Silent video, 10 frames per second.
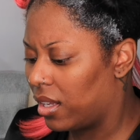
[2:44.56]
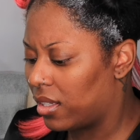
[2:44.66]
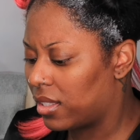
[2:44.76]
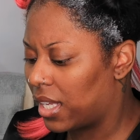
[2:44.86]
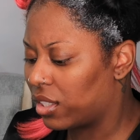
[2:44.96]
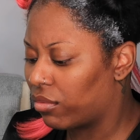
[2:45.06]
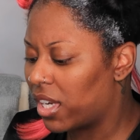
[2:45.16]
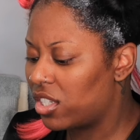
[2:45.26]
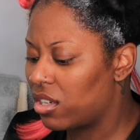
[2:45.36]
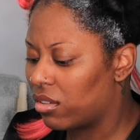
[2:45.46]
and it's like the
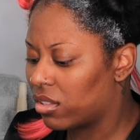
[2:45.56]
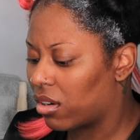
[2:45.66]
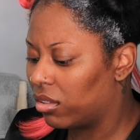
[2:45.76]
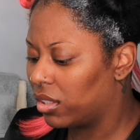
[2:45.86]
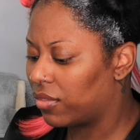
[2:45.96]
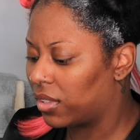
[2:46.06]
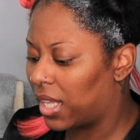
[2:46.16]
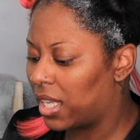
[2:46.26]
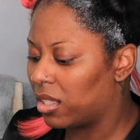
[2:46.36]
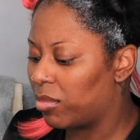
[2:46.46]
ratios are only for
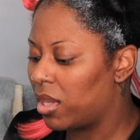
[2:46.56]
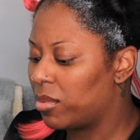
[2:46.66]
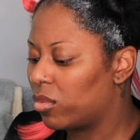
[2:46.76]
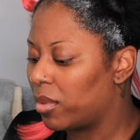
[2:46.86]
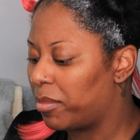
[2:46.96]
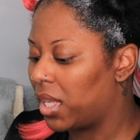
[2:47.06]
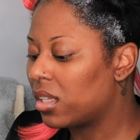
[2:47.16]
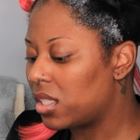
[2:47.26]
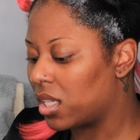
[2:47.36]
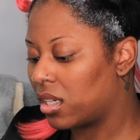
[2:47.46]
like people with
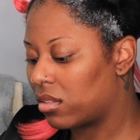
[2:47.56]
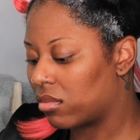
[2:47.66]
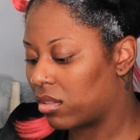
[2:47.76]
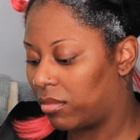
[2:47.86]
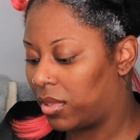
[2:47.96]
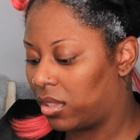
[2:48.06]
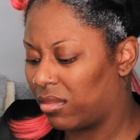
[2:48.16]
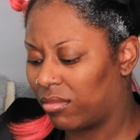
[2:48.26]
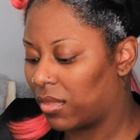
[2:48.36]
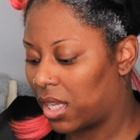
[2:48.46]
pixie cuts or something.